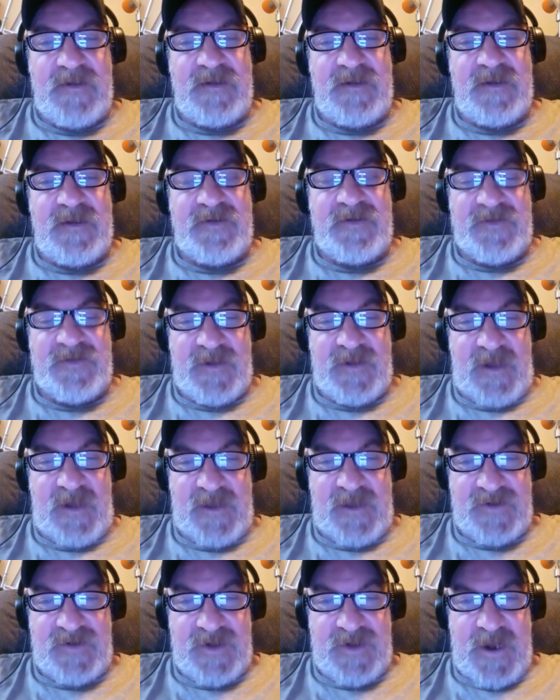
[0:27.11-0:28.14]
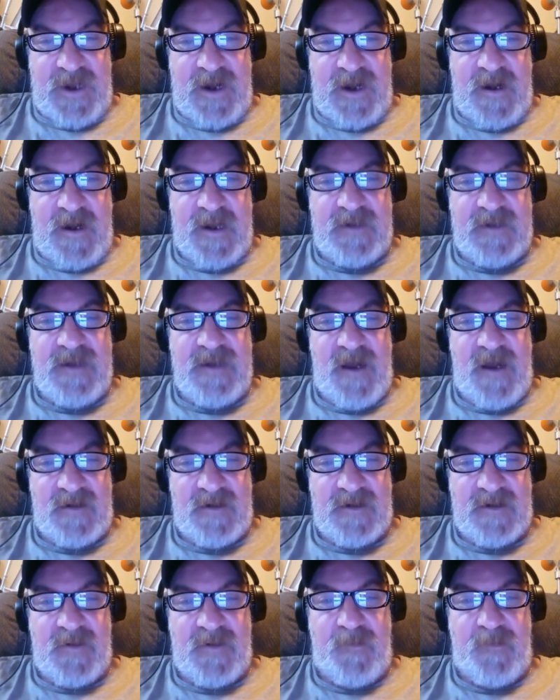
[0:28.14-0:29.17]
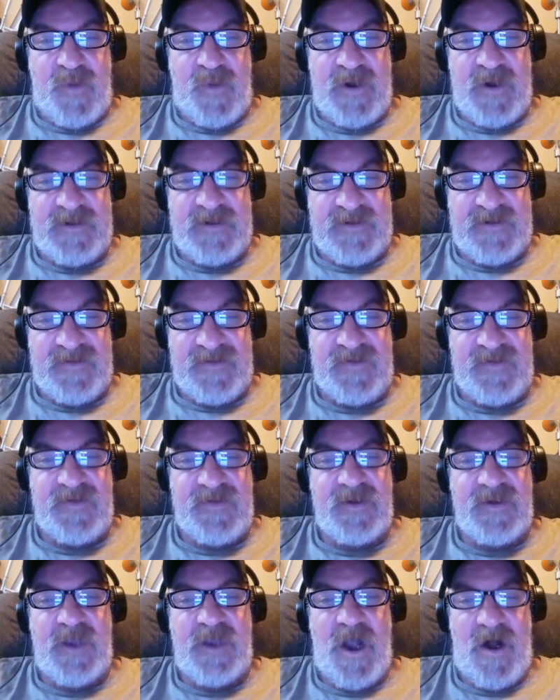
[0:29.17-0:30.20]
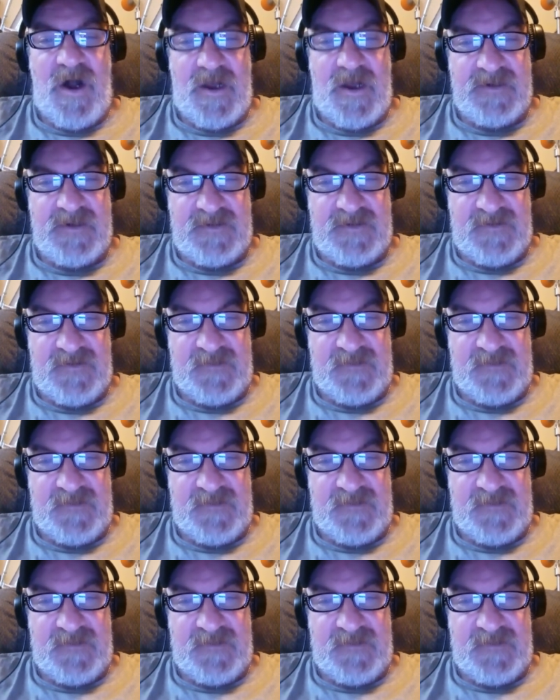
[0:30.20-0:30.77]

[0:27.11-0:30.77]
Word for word: is the legendary Dr. Prentice Gautt.